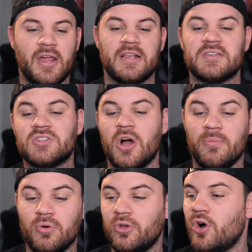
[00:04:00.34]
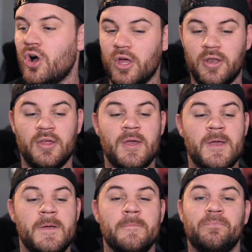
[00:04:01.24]
of like stumbled on
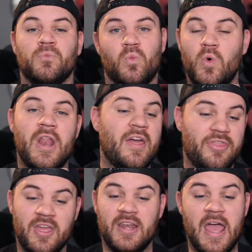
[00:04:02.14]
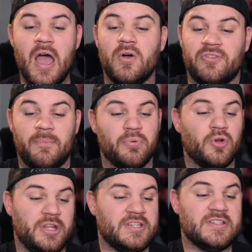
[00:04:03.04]
what I think now is I'm
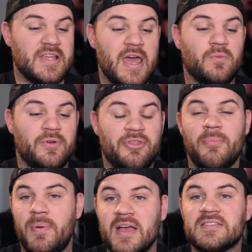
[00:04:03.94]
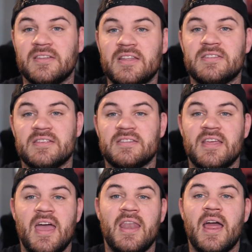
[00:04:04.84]
pretty set with the best lenses
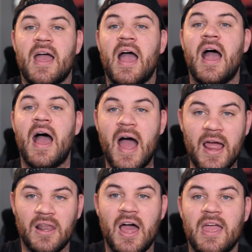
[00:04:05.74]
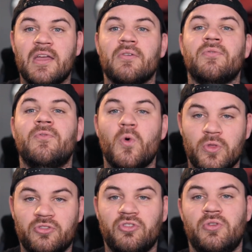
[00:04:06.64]
that I like for
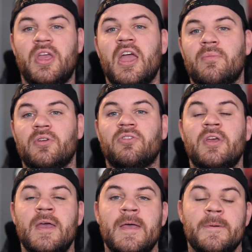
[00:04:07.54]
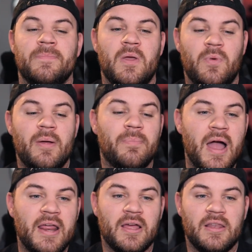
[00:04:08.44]
the Sony cameras. And when I'm
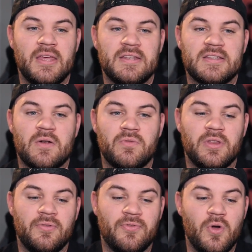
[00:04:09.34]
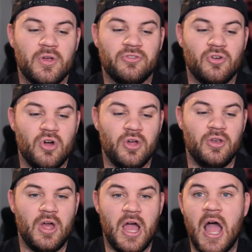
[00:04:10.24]
buying a lens, I really focus
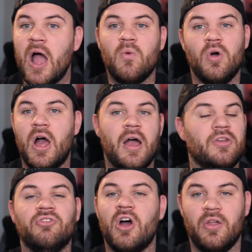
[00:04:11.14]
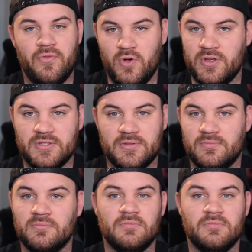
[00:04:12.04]
on, I use autofocus